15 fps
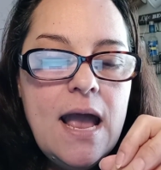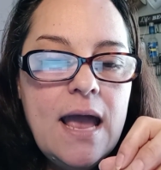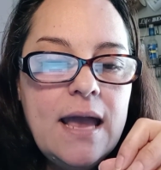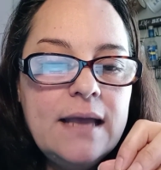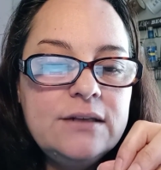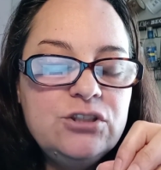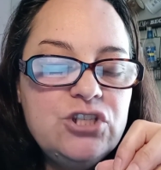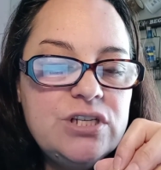
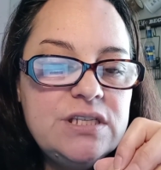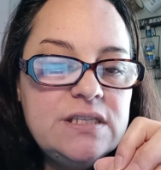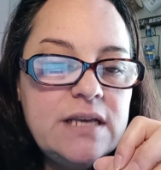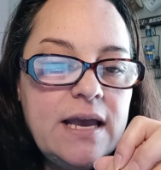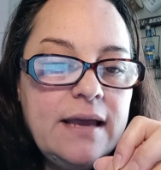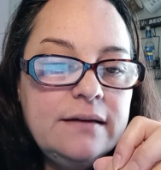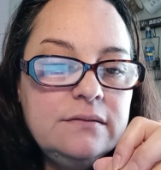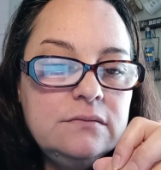And she
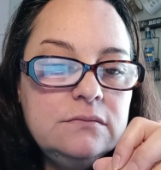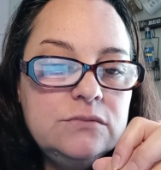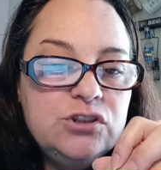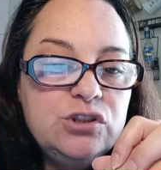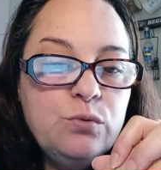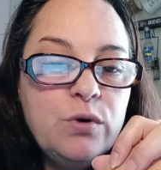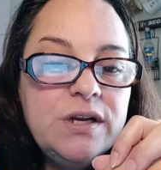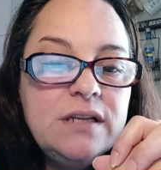said
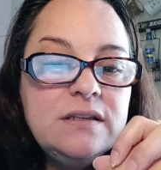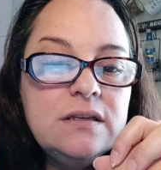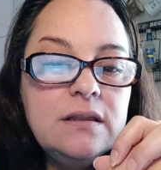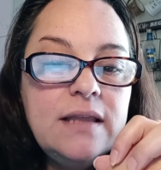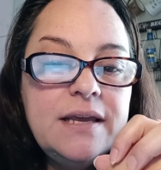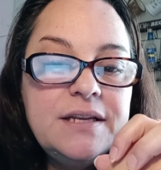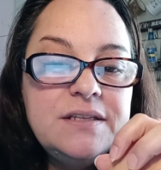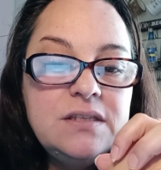she wanted to
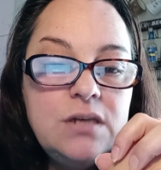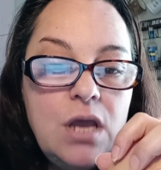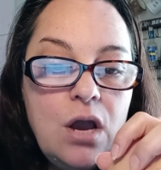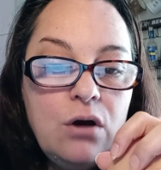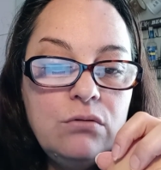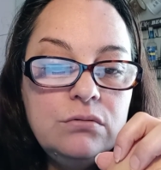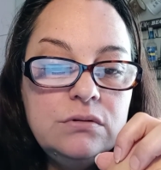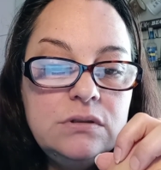let us
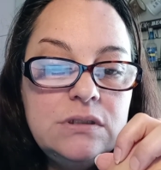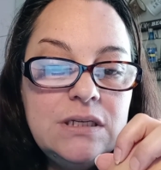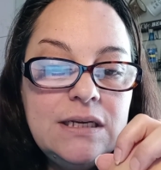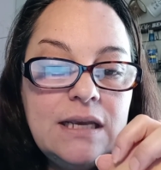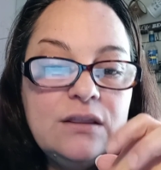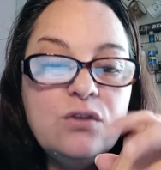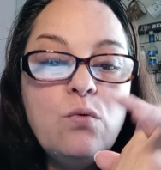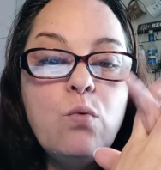know to
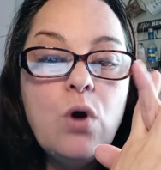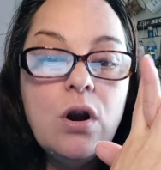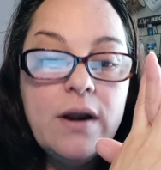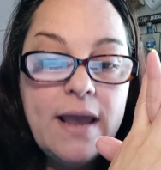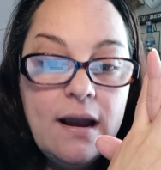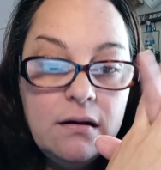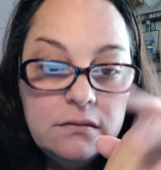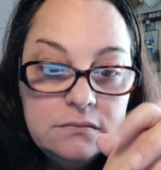get the
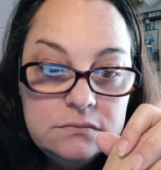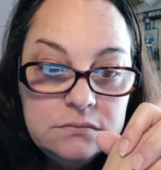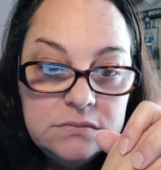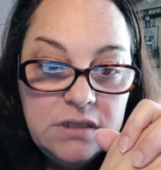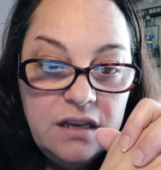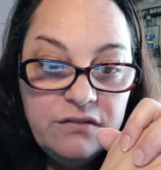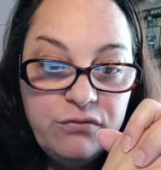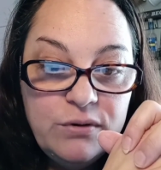word out
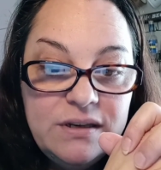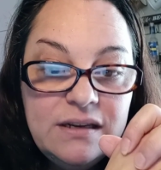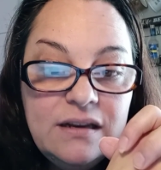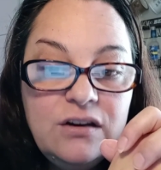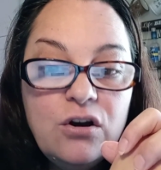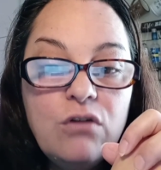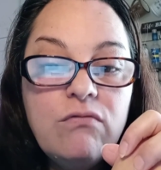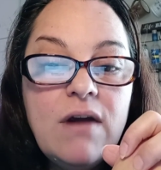if we
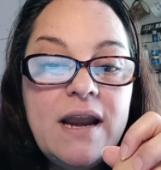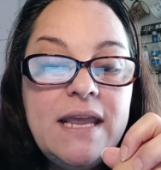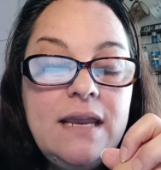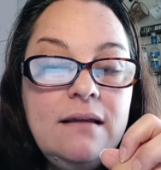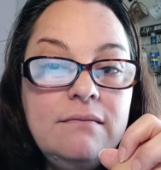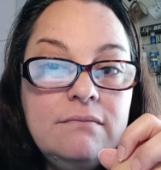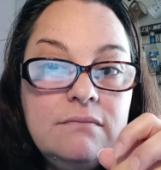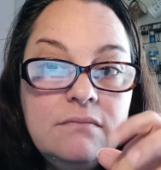didn't
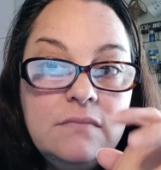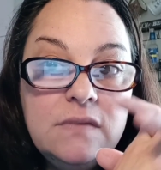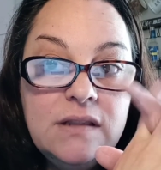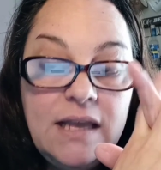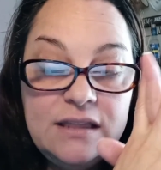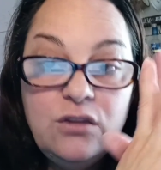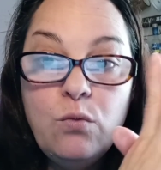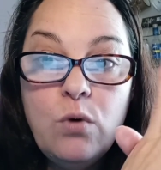already
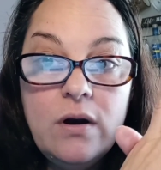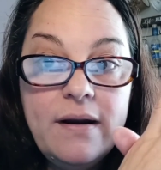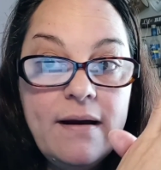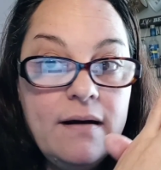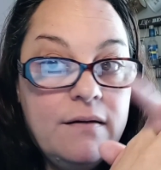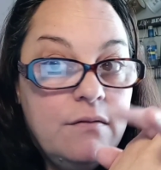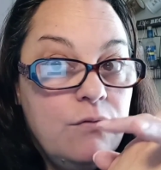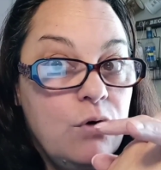let the word
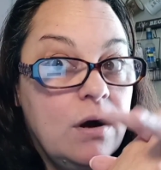out.